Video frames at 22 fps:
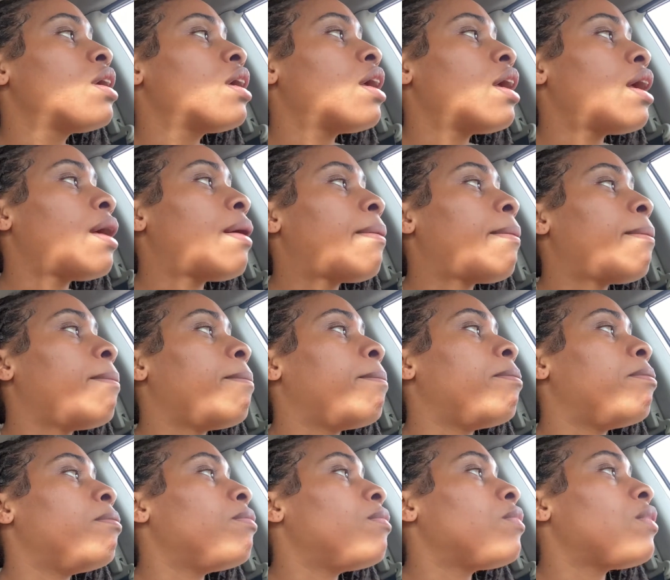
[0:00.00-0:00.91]

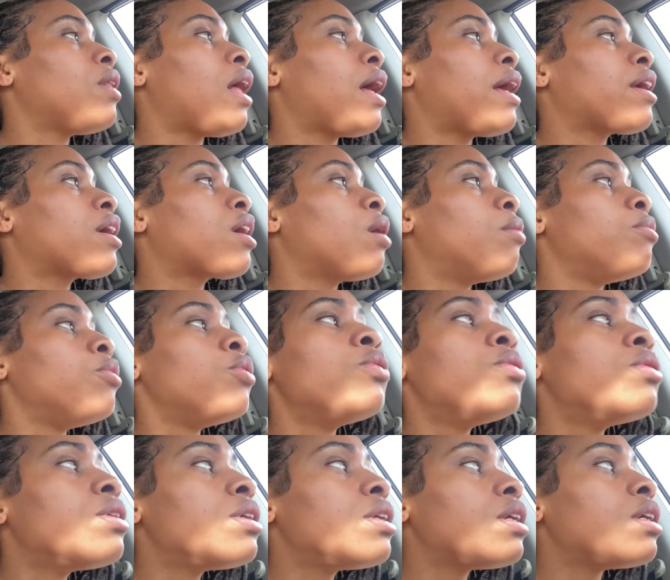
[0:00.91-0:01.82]
and like
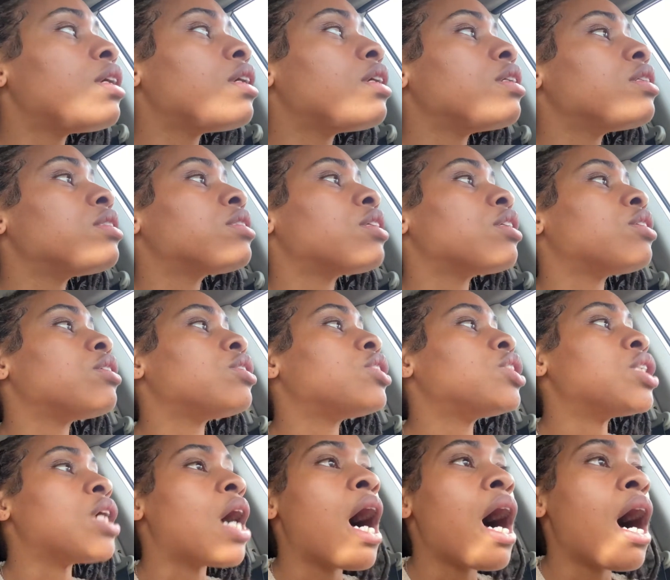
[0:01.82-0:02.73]
communities and
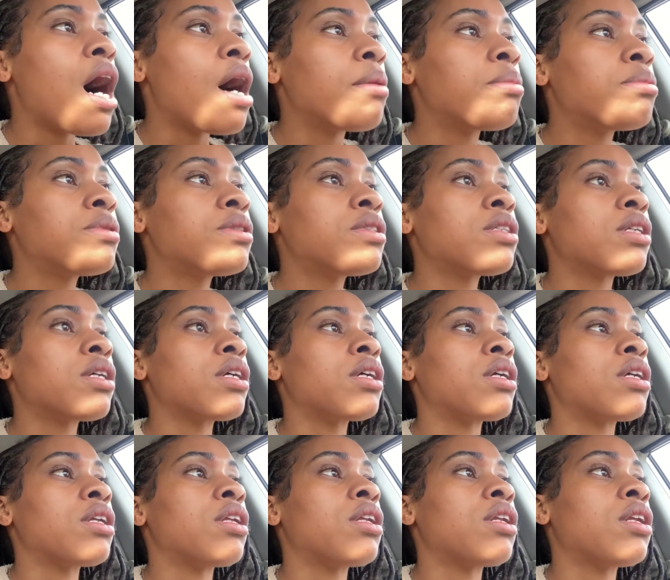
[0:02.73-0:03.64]
shops,
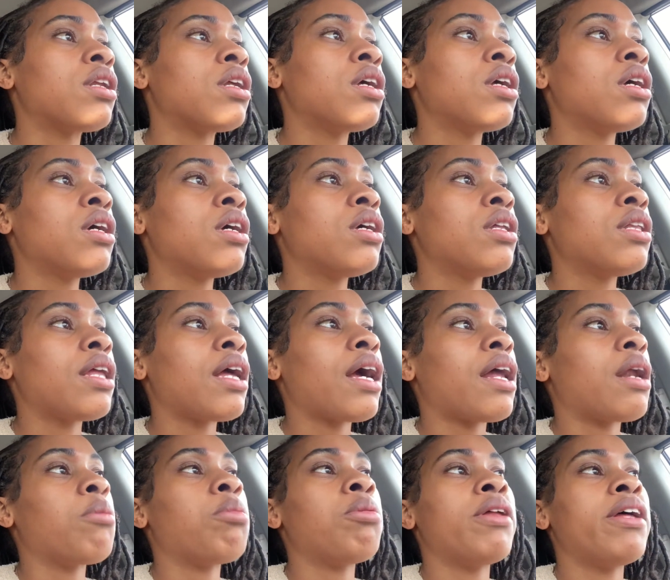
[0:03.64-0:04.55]
and they
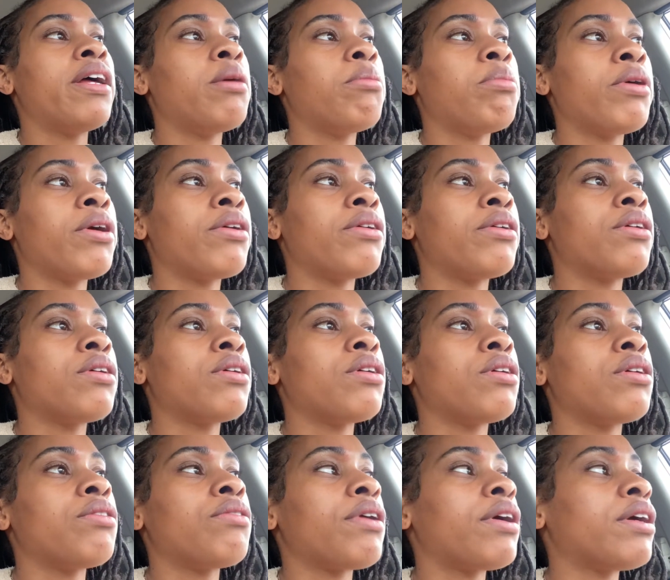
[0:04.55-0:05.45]
got a Planned
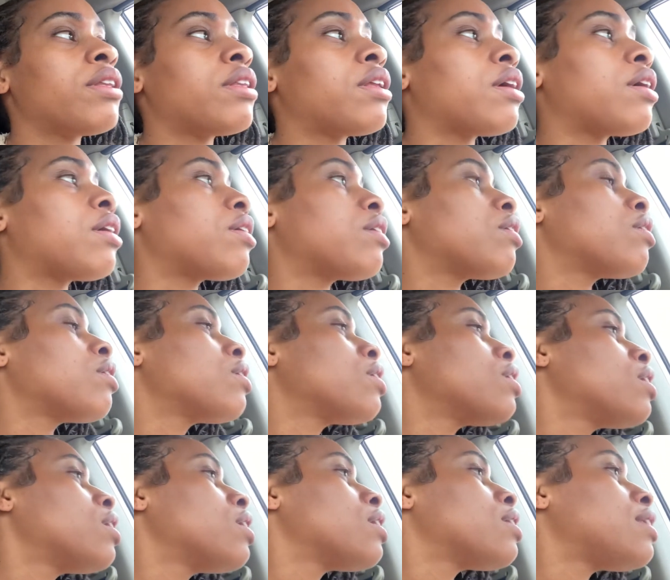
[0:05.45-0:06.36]
Parenthood right there.
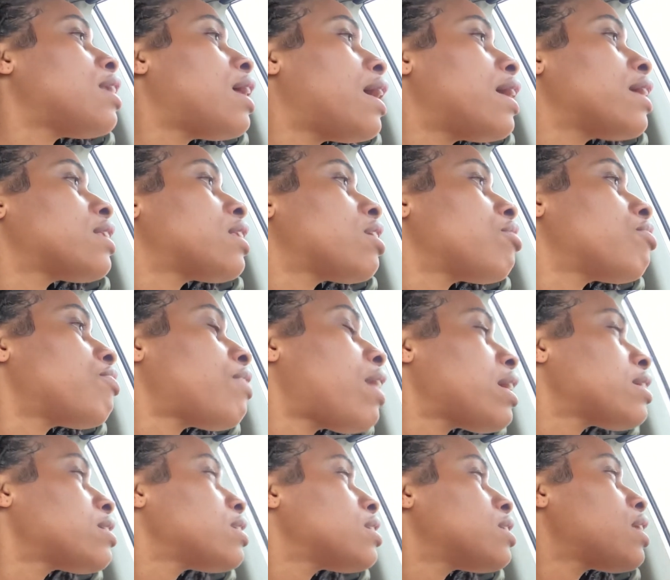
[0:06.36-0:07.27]
Like the
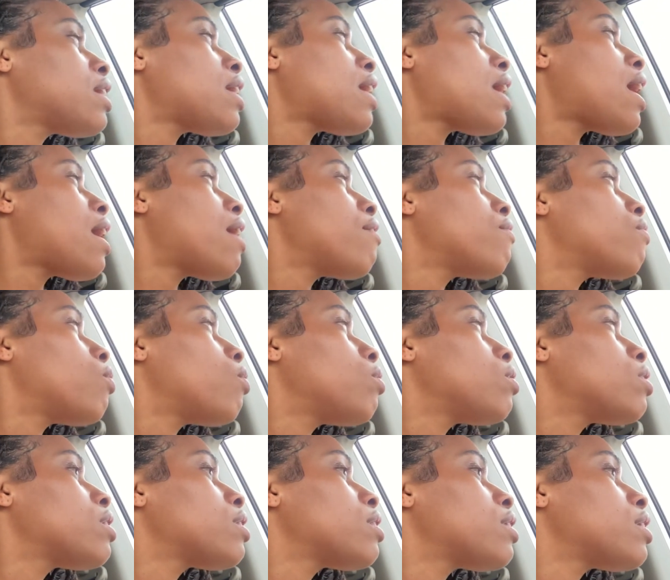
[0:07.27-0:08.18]
fact that they have
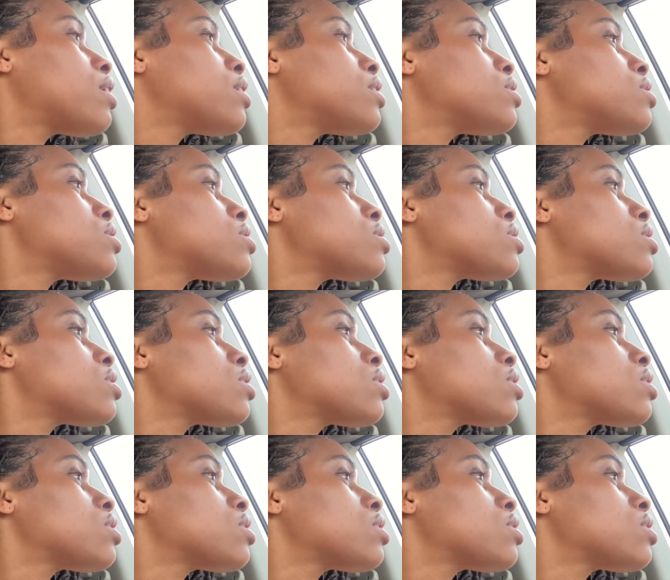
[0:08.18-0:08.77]
all of this